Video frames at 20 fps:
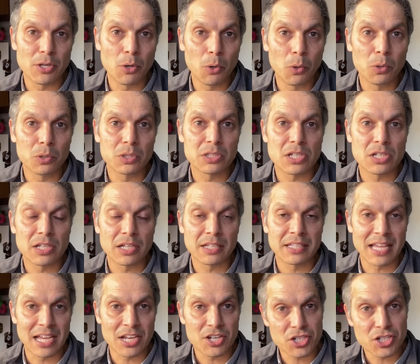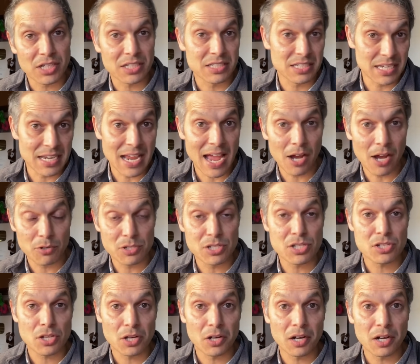old geisha tea
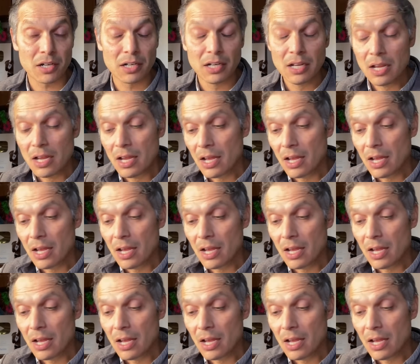houses are.